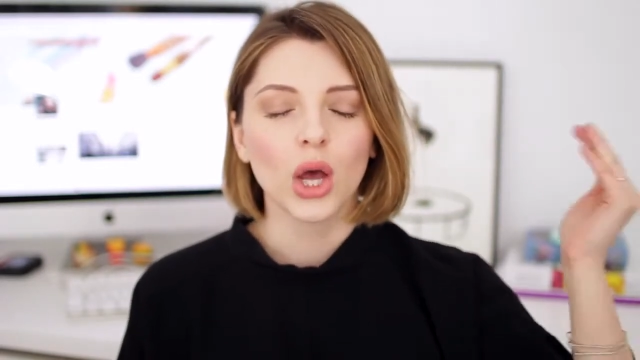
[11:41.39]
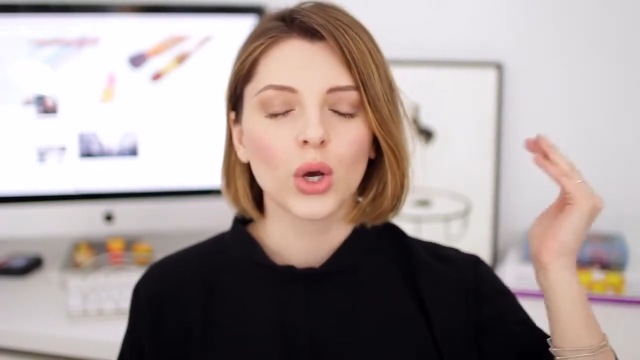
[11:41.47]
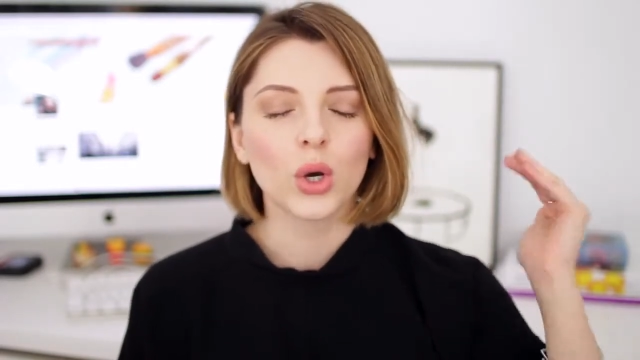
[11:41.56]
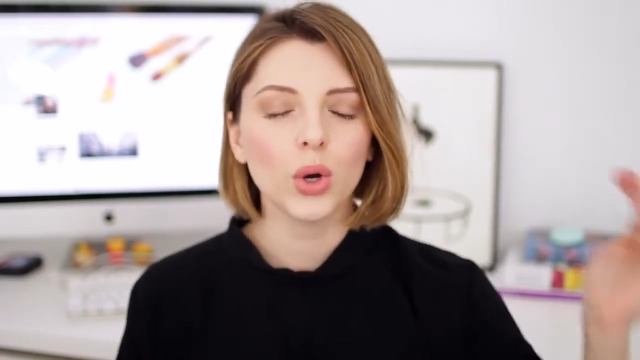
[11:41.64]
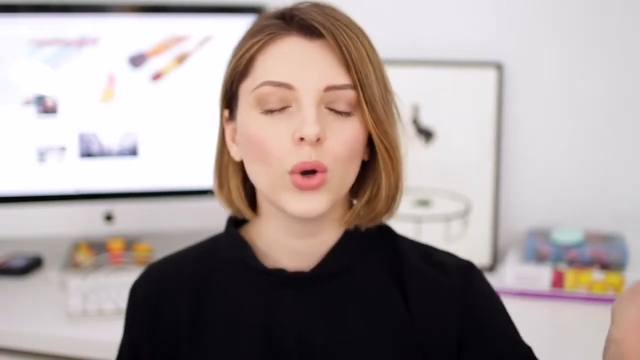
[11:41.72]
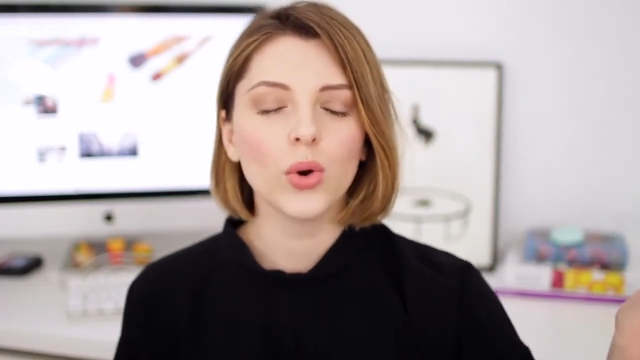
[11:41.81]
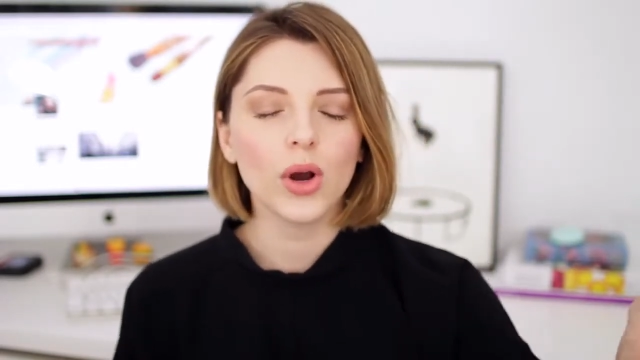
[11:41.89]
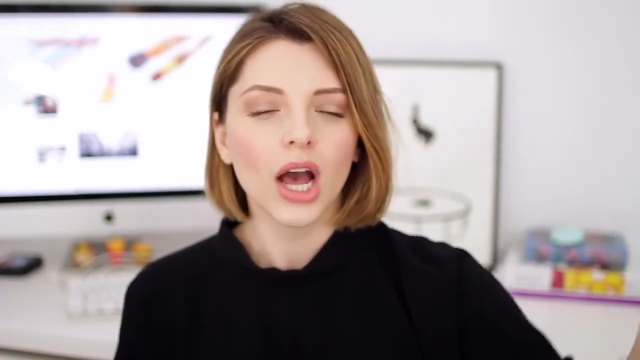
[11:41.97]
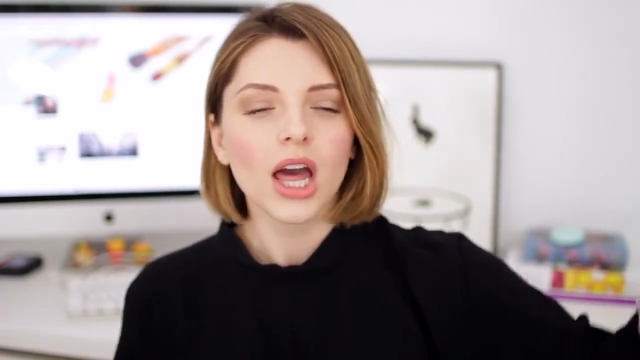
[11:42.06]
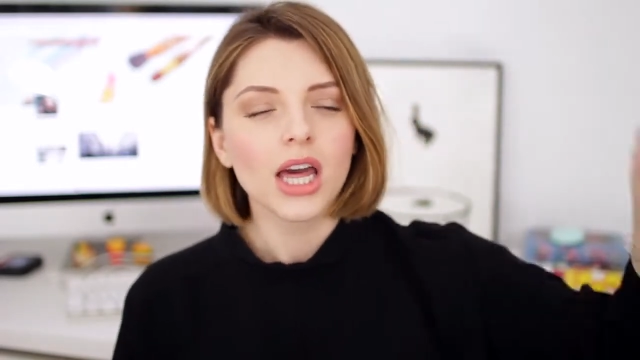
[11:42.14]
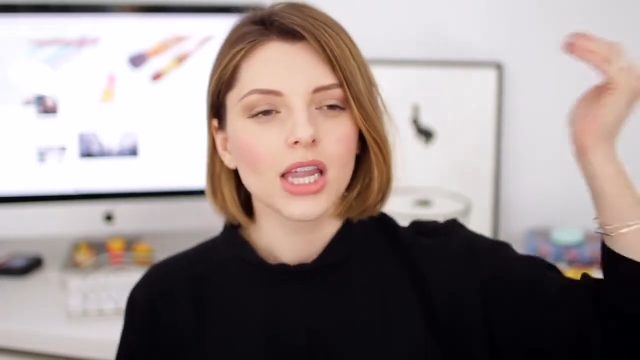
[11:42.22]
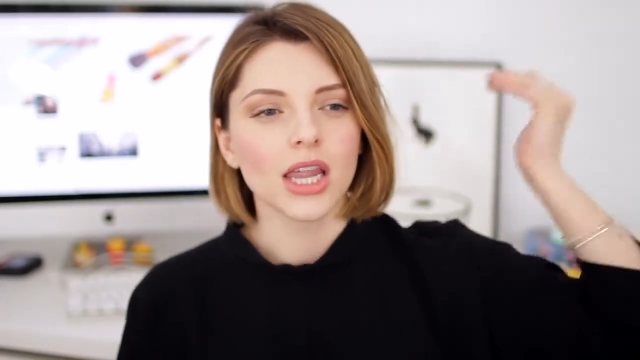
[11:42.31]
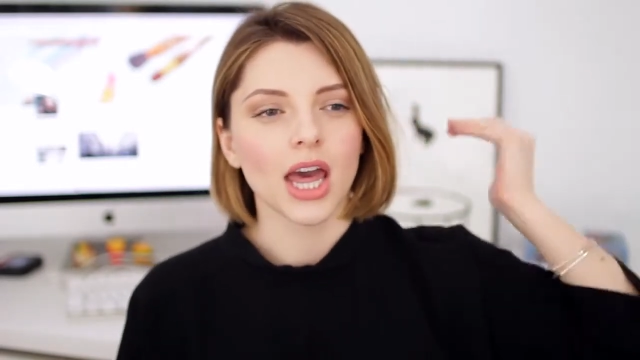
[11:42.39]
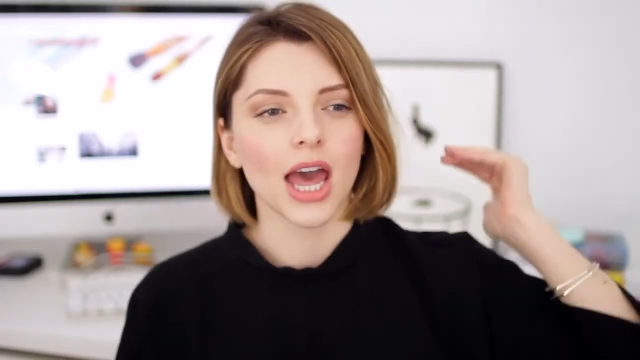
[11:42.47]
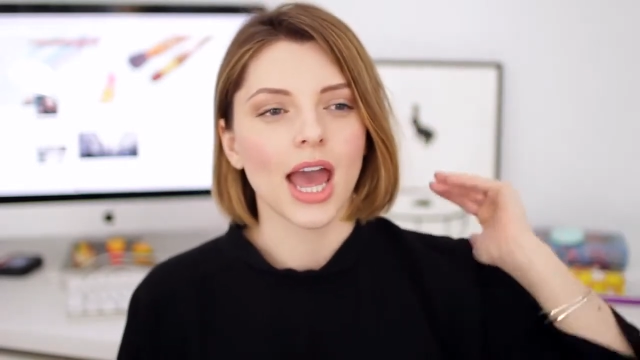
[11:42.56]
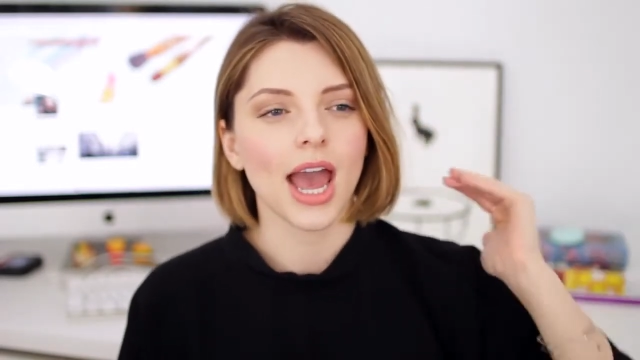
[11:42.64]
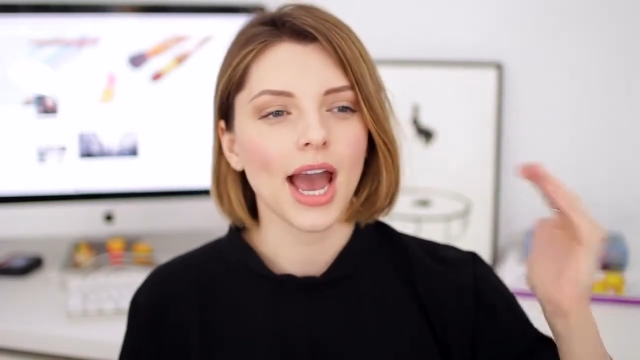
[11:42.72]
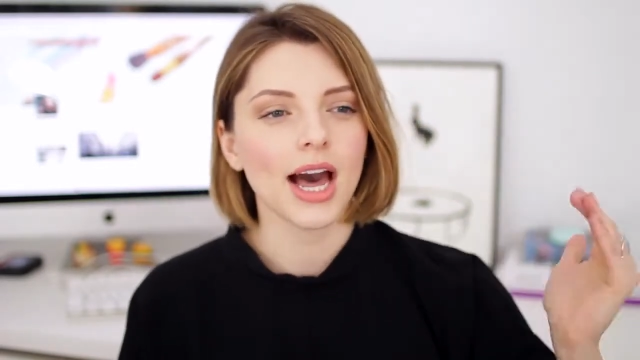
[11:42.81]
Who
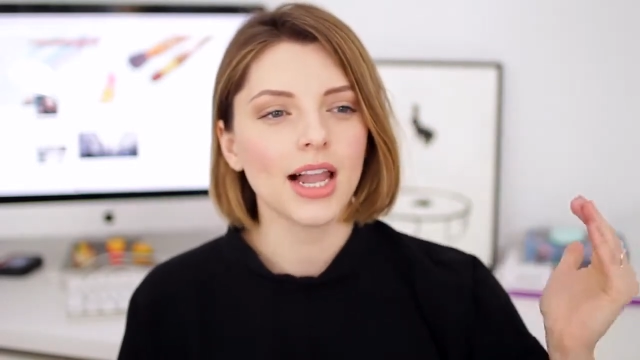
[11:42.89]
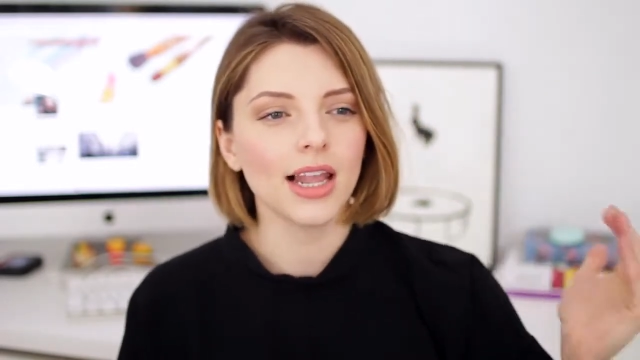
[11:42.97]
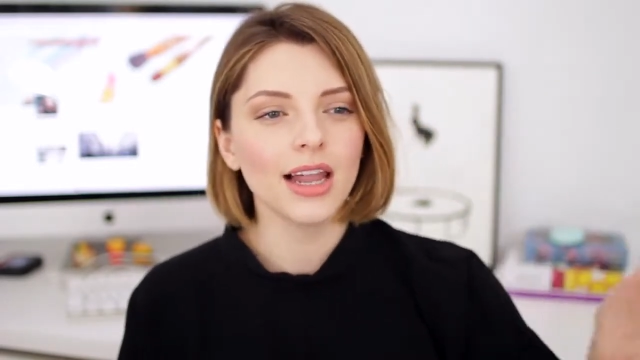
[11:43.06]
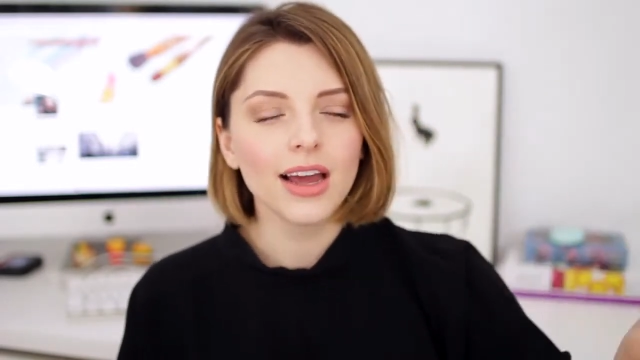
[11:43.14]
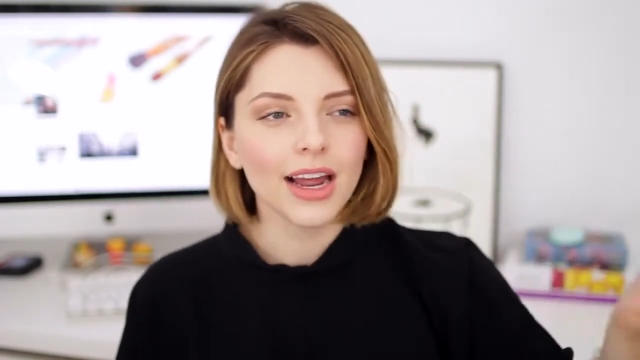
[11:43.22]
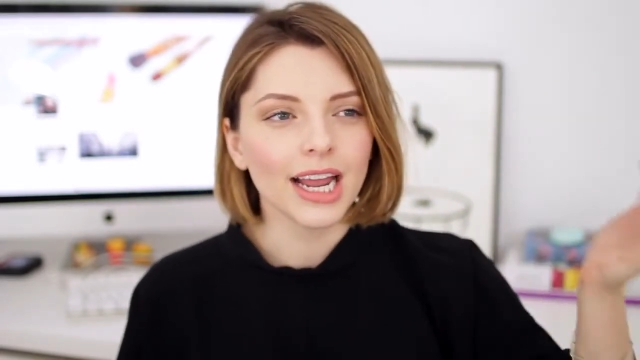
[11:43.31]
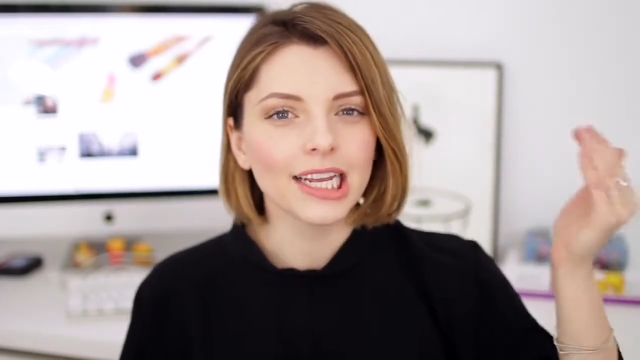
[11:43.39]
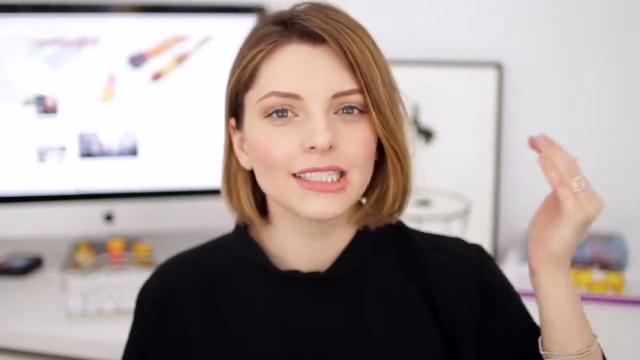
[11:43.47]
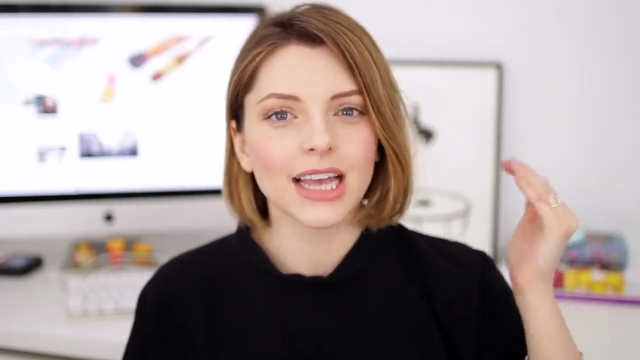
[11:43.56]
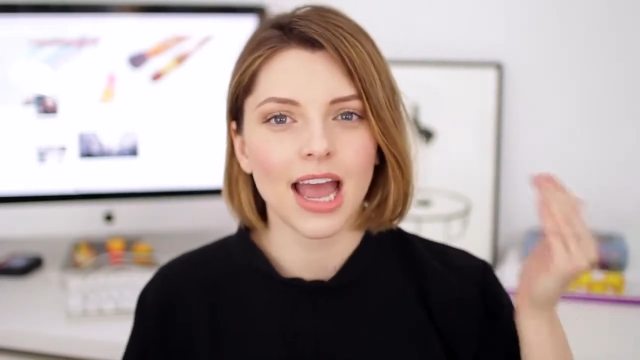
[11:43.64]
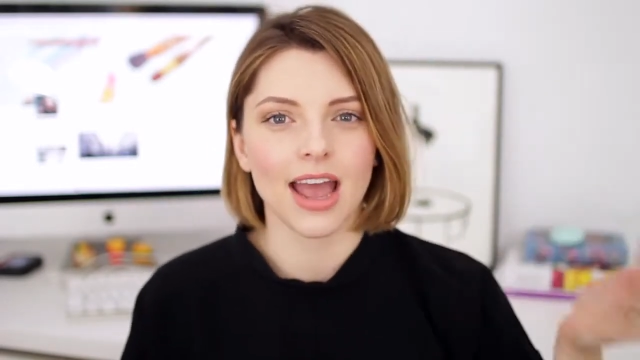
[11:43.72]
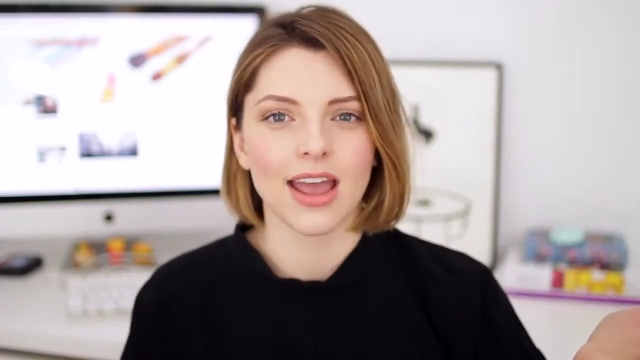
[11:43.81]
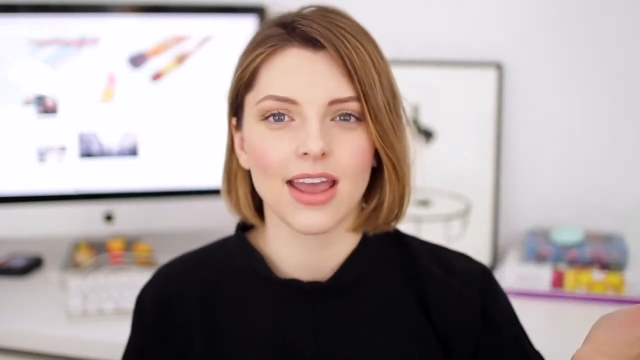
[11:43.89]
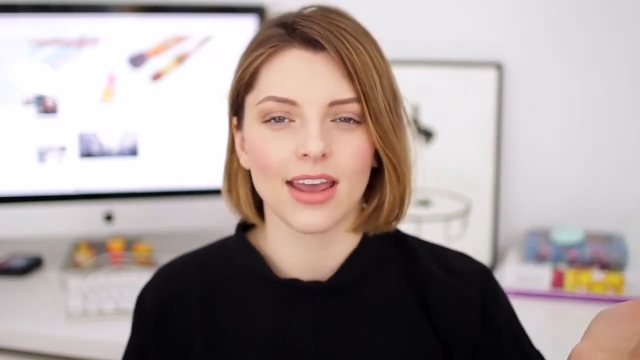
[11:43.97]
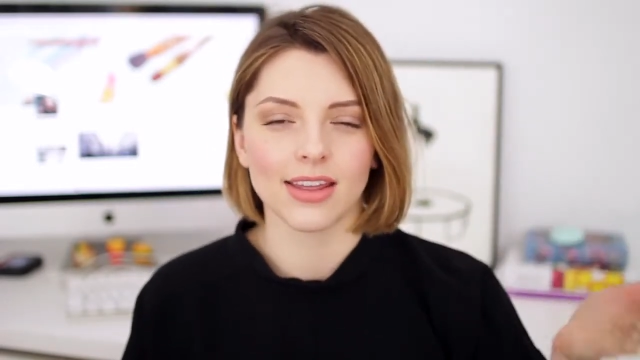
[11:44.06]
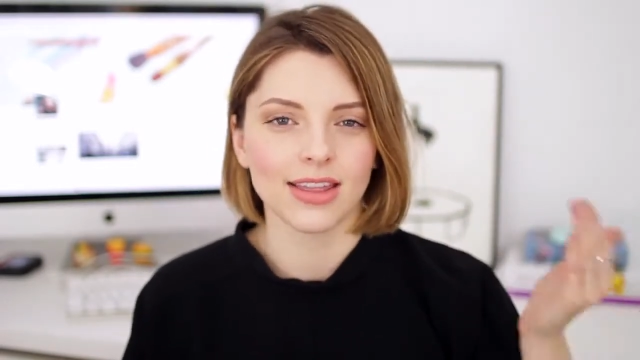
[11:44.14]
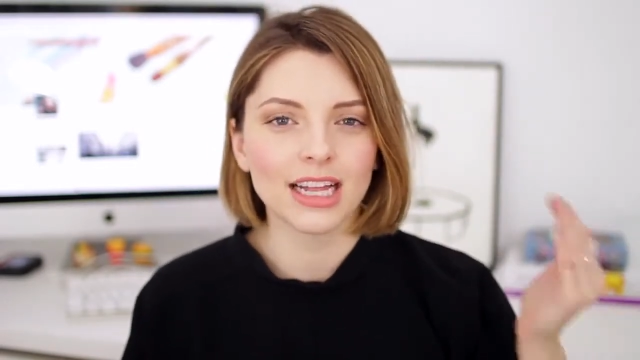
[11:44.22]
the hell is A?